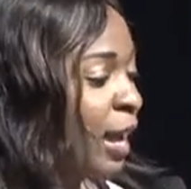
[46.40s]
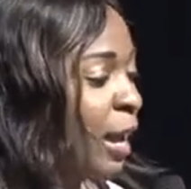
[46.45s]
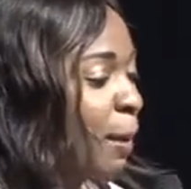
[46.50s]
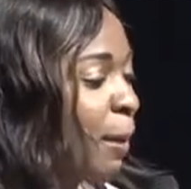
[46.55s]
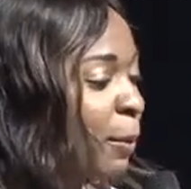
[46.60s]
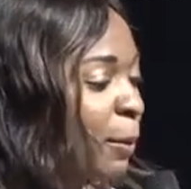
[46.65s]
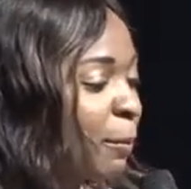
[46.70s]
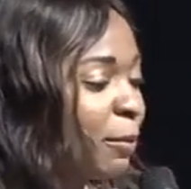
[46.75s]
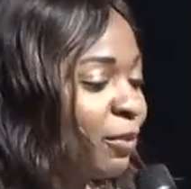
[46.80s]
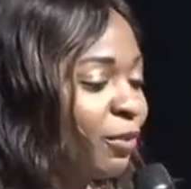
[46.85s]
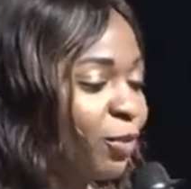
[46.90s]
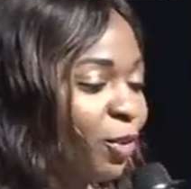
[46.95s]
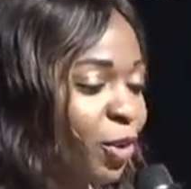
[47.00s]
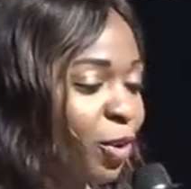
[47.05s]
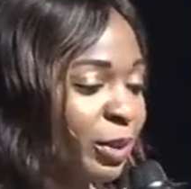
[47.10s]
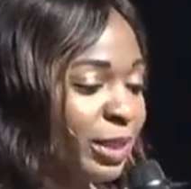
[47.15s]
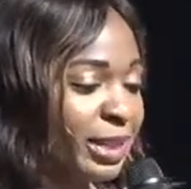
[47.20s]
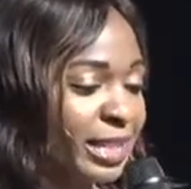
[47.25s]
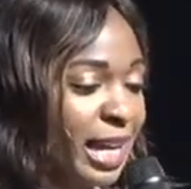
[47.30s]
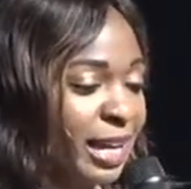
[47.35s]
But before
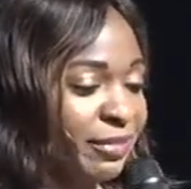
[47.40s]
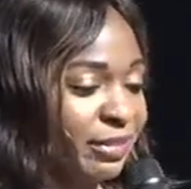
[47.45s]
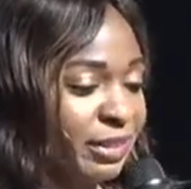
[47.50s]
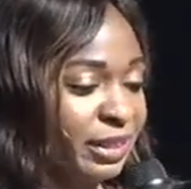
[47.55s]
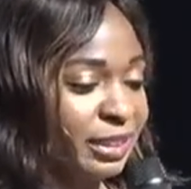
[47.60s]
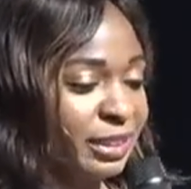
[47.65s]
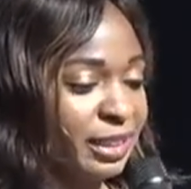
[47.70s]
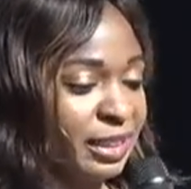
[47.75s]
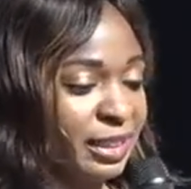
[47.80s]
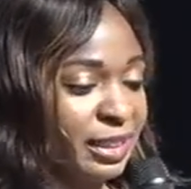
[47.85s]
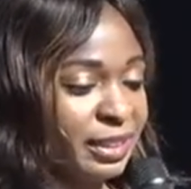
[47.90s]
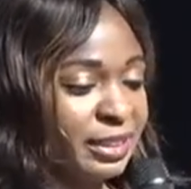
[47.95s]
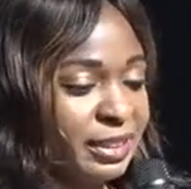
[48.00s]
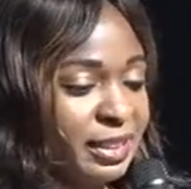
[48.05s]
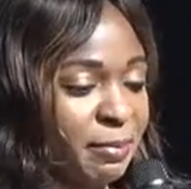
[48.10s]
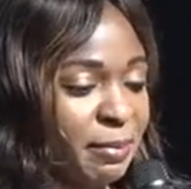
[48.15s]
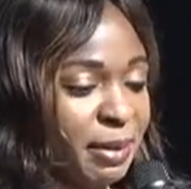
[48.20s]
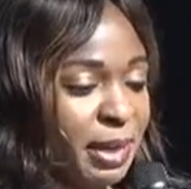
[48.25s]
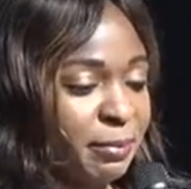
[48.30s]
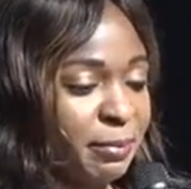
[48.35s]
we dive into this
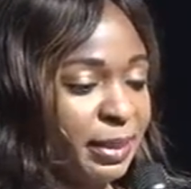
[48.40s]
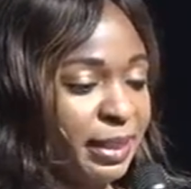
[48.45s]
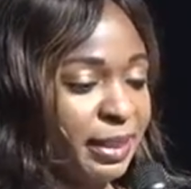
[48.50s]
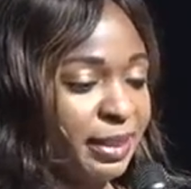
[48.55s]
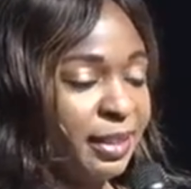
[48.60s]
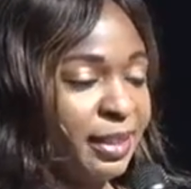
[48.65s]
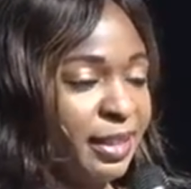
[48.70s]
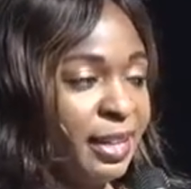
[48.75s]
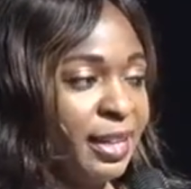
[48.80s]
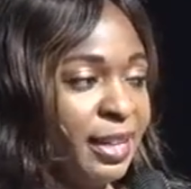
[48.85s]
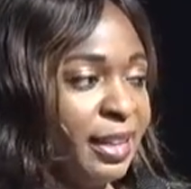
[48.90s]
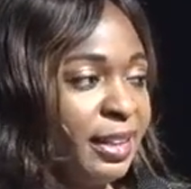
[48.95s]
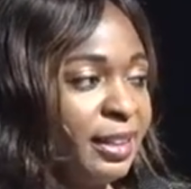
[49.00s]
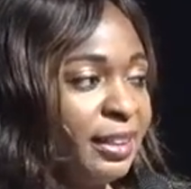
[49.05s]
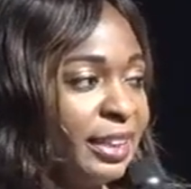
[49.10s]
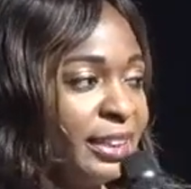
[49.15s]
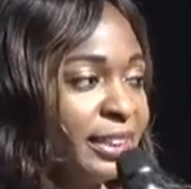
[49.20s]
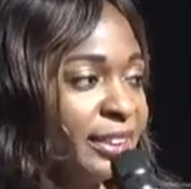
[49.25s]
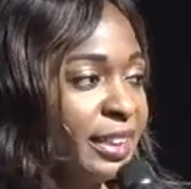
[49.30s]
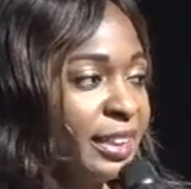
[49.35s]
commandment,
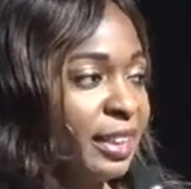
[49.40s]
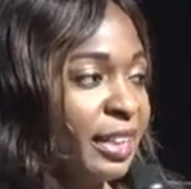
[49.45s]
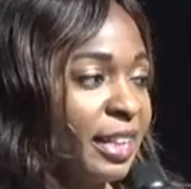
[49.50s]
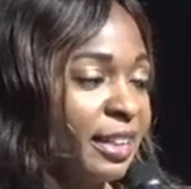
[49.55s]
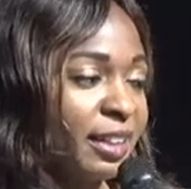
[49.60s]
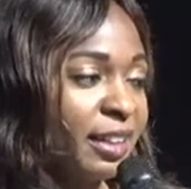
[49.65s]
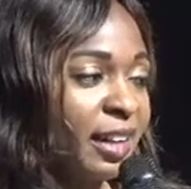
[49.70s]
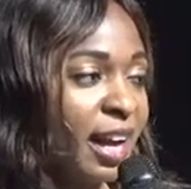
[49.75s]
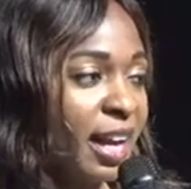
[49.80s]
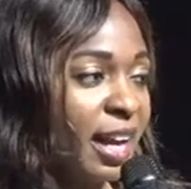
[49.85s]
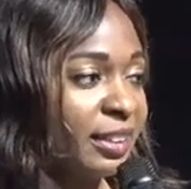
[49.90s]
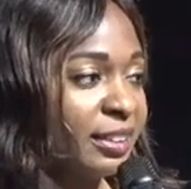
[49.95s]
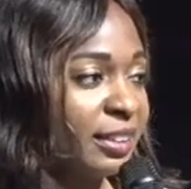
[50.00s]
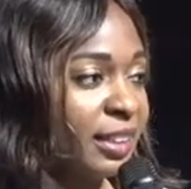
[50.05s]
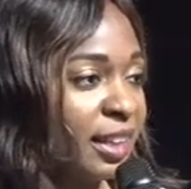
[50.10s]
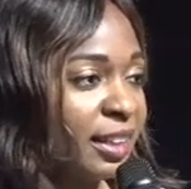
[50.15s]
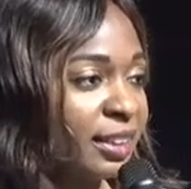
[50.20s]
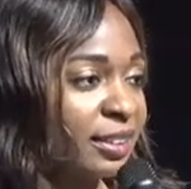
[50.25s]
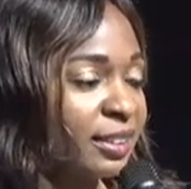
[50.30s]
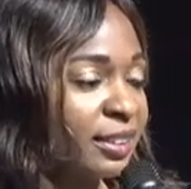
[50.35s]
let's look at the
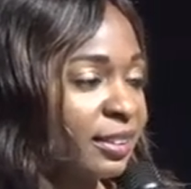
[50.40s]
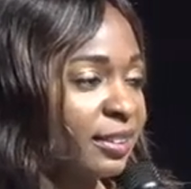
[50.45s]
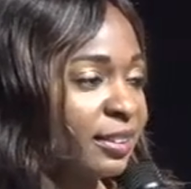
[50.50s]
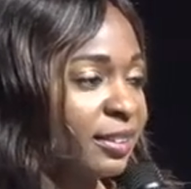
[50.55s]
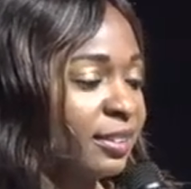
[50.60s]
context.